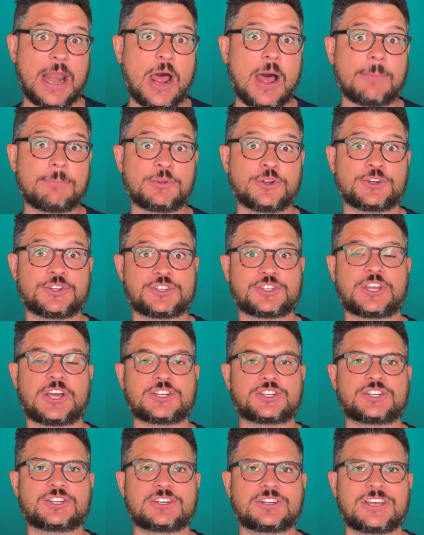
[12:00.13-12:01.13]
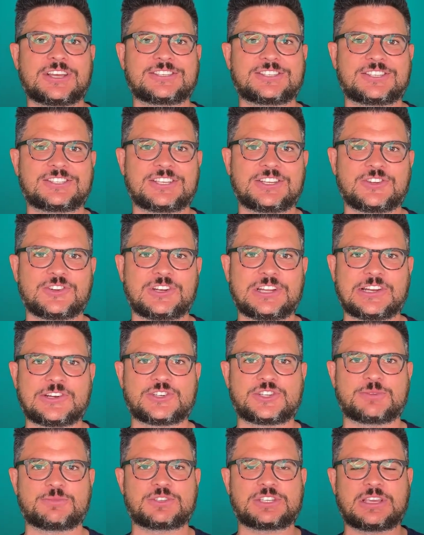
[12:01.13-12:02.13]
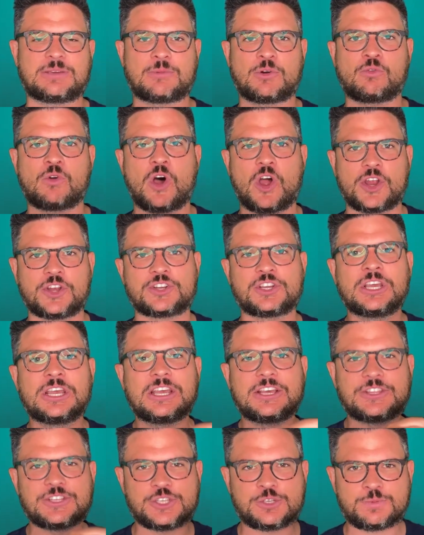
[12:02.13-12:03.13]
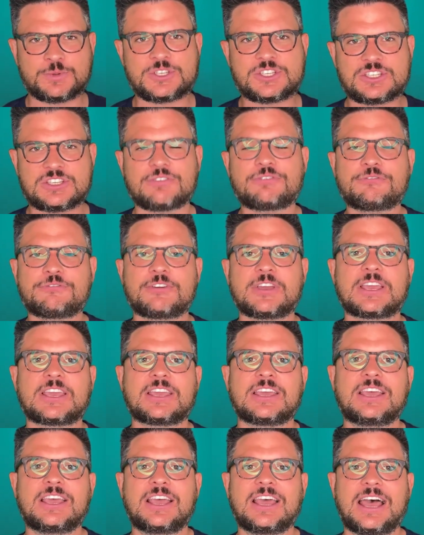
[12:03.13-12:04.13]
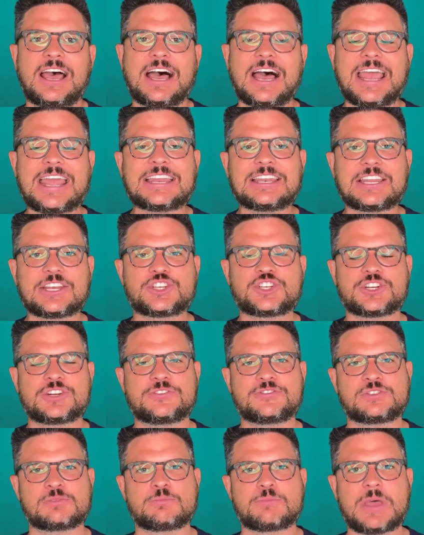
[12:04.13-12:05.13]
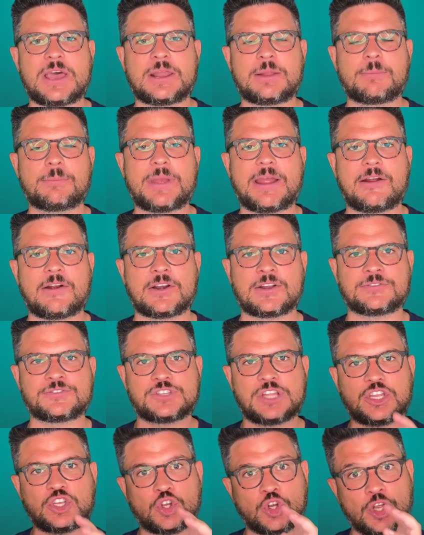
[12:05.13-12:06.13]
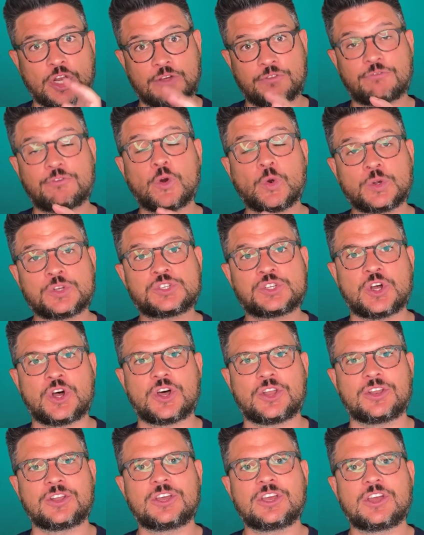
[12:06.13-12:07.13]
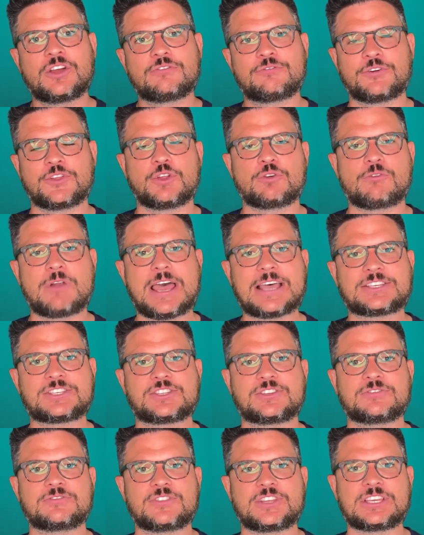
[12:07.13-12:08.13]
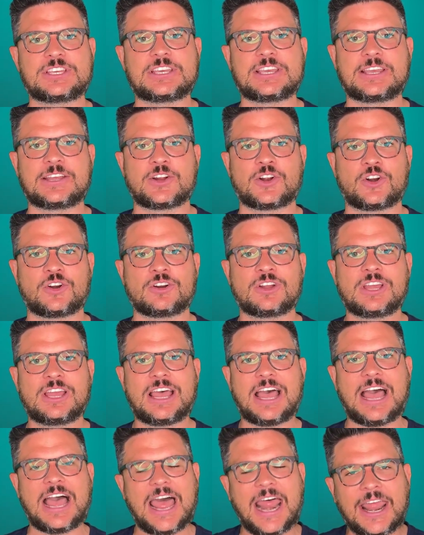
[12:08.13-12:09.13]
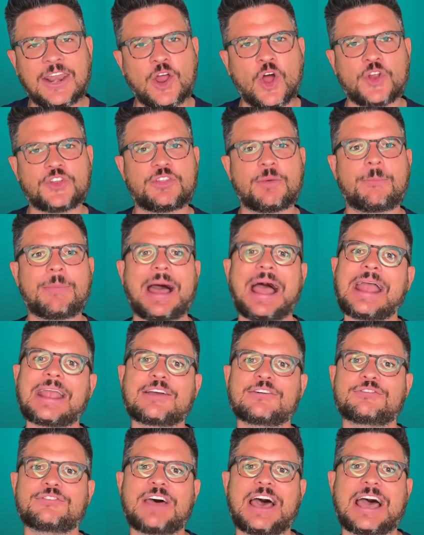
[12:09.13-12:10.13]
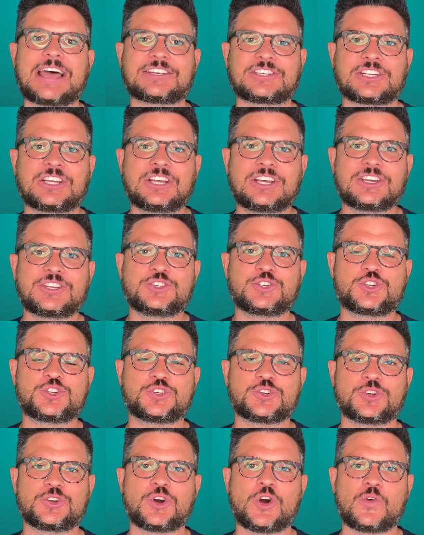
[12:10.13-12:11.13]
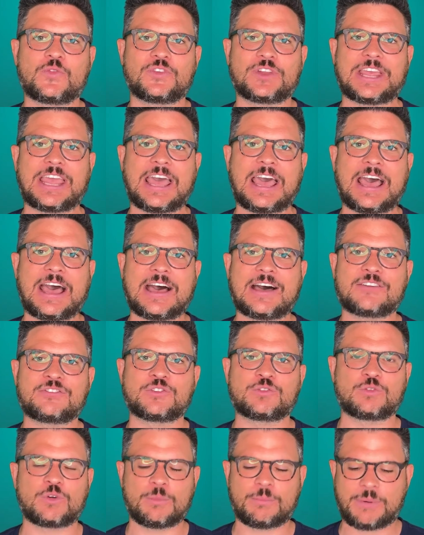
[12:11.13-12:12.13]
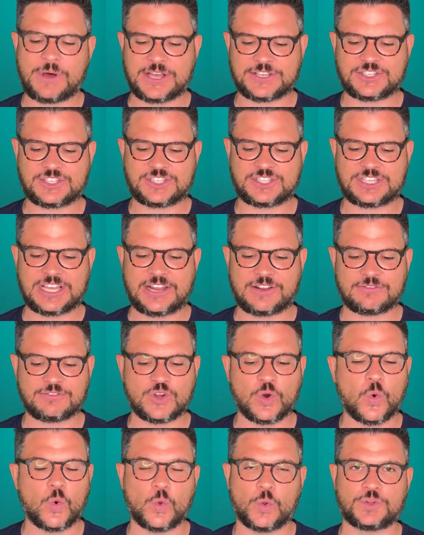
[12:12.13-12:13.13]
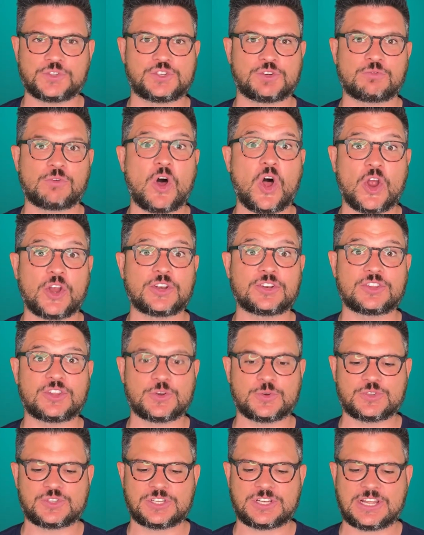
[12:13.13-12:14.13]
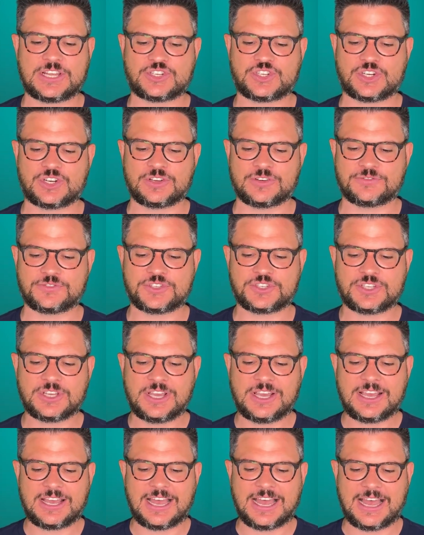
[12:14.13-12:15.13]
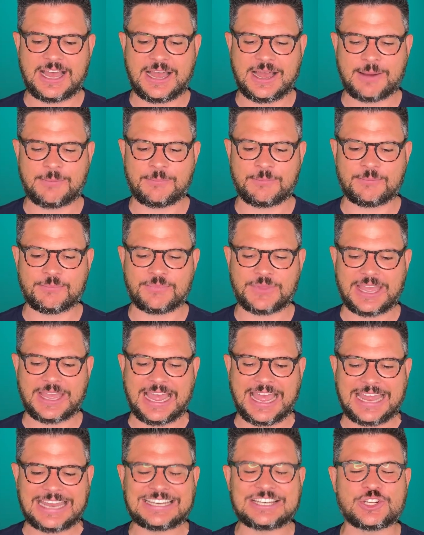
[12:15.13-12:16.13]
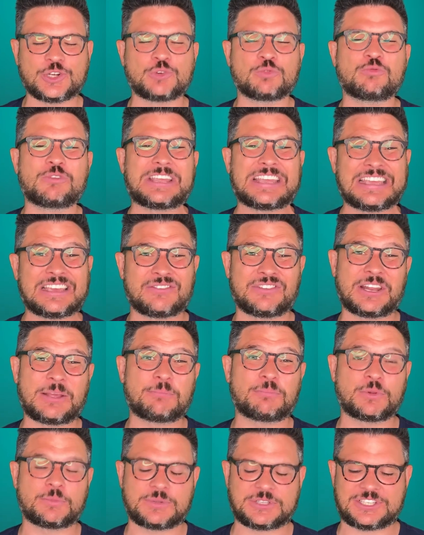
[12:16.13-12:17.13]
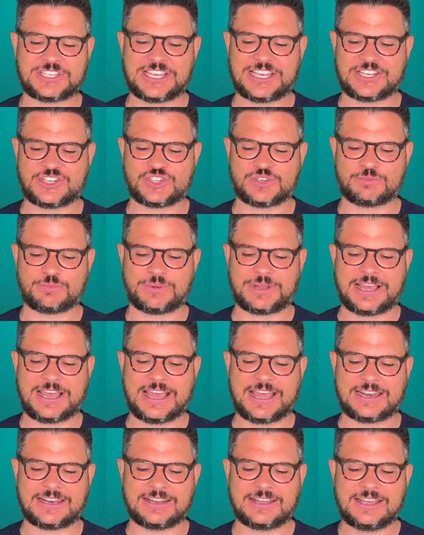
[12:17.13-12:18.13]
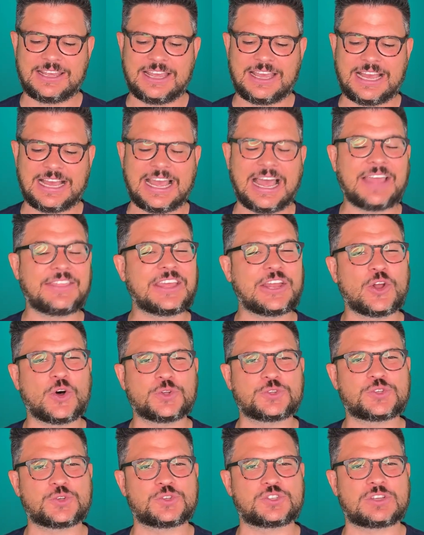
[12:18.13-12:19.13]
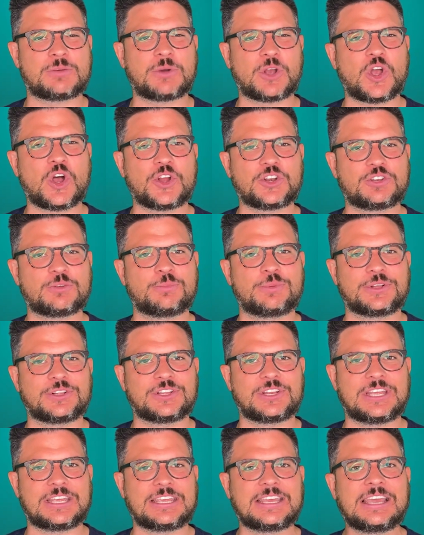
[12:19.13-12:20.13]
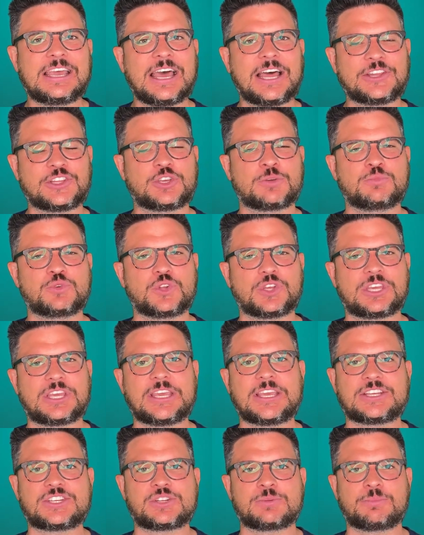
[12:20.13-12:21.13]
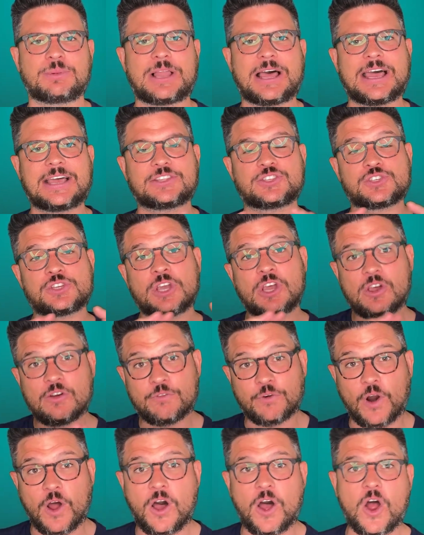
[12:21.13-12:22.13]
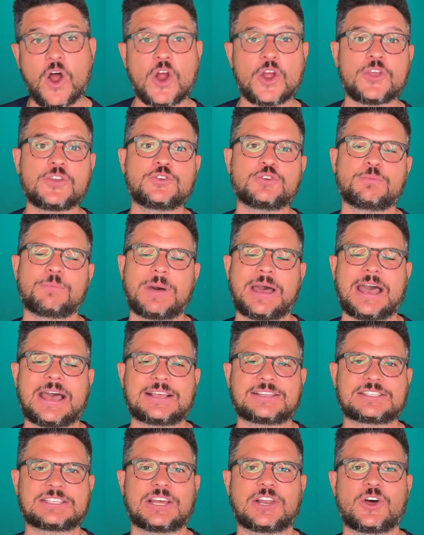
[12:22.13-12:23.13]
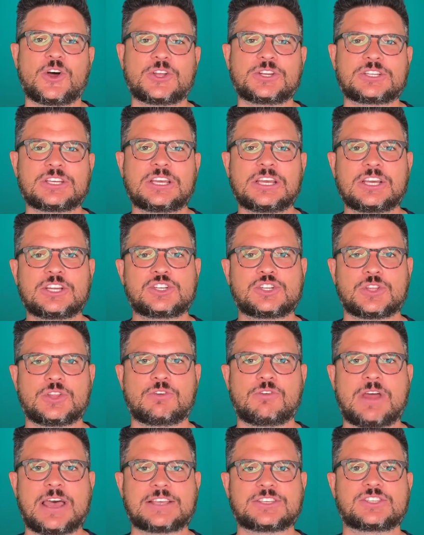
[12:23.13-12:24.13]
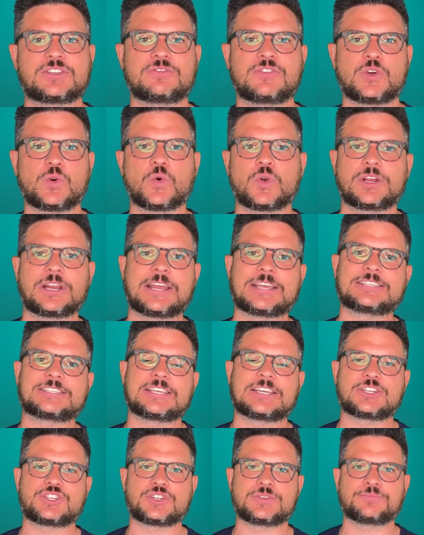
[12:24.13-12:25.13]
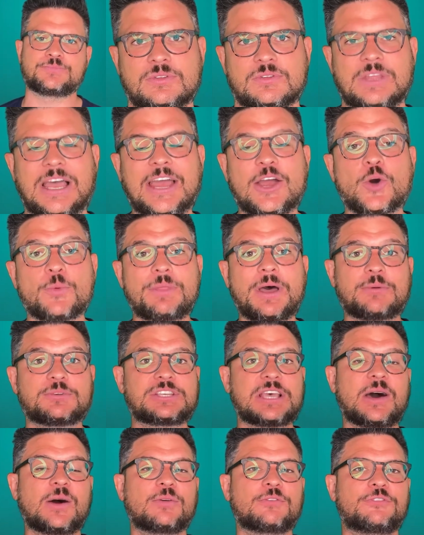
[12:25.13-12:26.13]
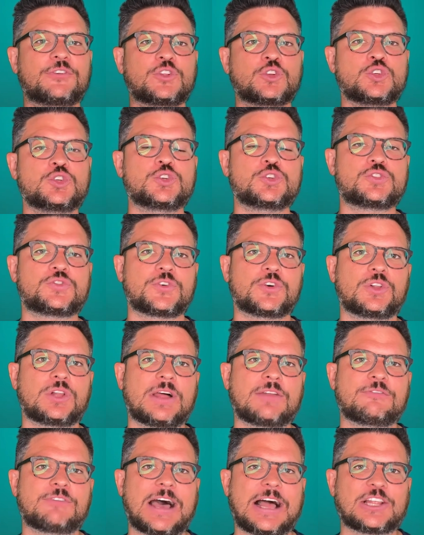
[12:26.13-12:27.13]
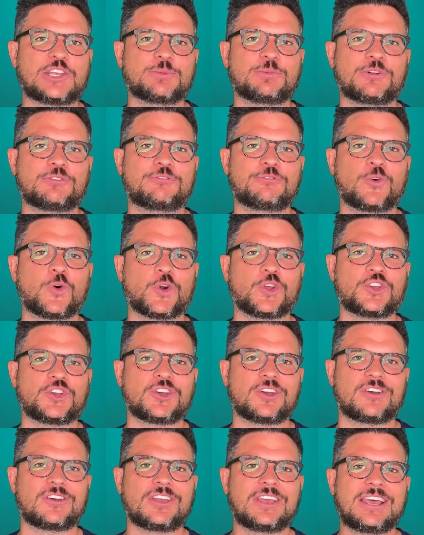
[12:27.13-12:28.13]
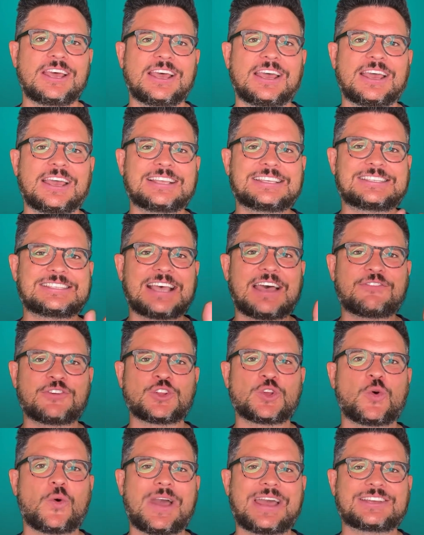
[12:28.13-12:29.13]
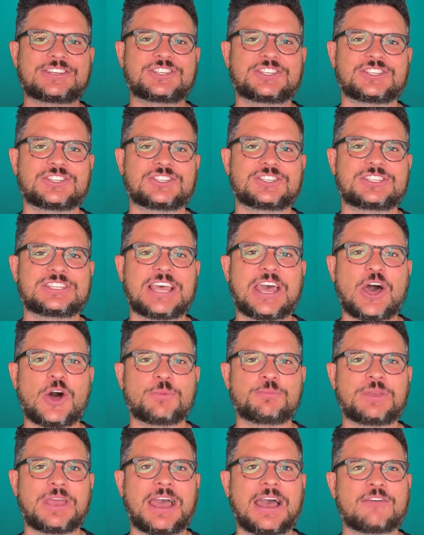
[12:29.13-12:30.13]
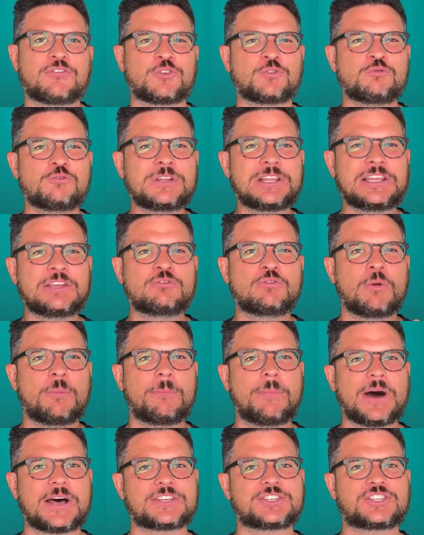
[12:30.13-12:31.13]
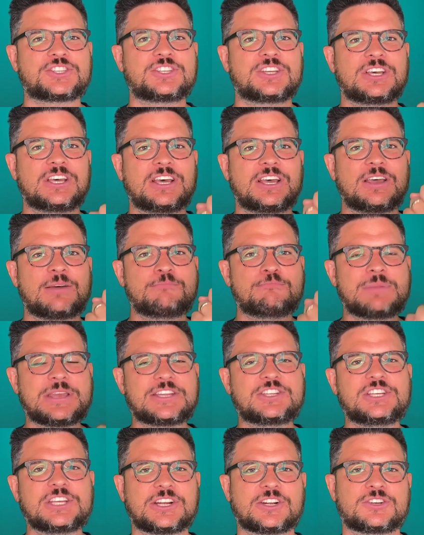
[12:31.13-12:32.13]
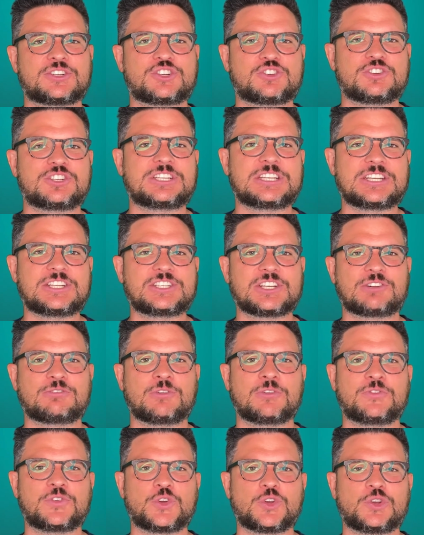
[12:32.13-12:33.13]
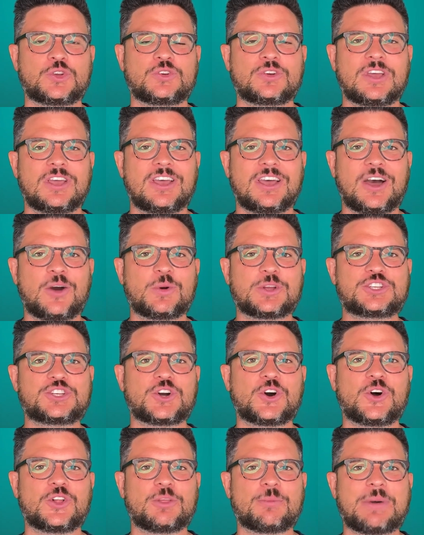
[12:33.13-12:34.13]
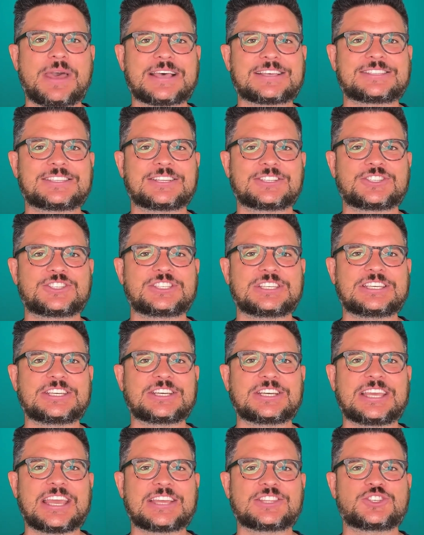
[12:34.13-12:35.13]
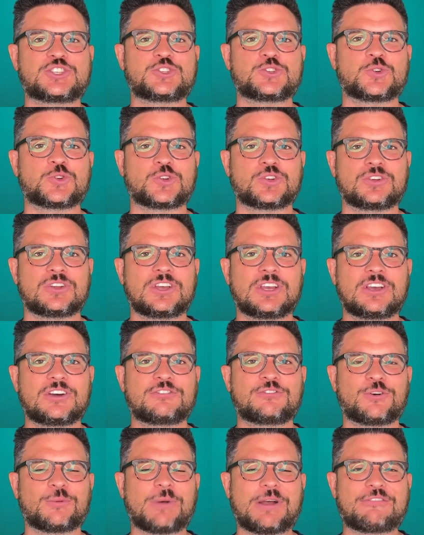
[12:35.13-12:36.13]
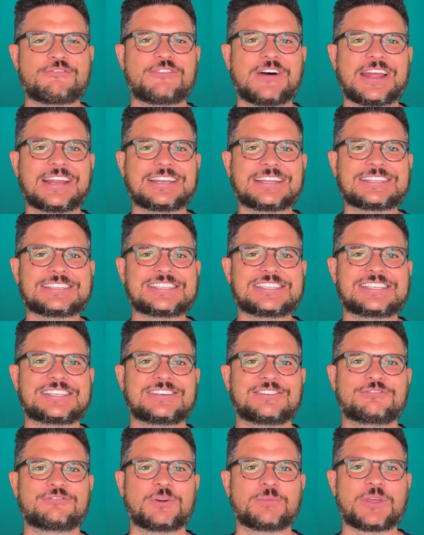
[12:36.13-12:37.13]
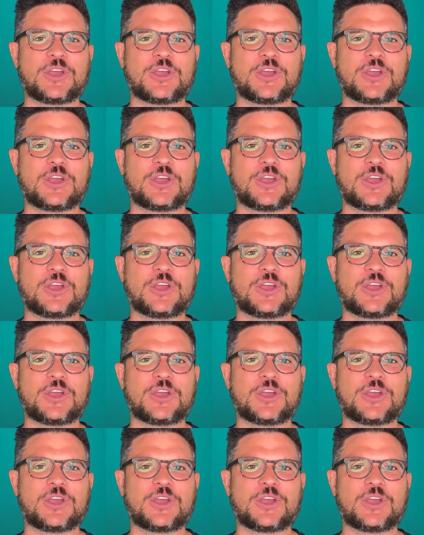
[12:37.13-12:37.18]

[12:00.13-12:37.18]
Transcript: up your discussion as a senior leadership team around the specific initiatives and imperatives that you're going to focus on for the rest of the year. And out the back of that, you should hopefully have a robust set of goals around those initiatives, a degree of an implementation plan, and then also some accountability and communication plans for how you pass that out to the rest of the organization. I hope that was helpful, useful, and valuable for you. 7 questions to help you have a really robust mid-year strategic review. I wish you all the best, and I'll see you again soon for my findings from the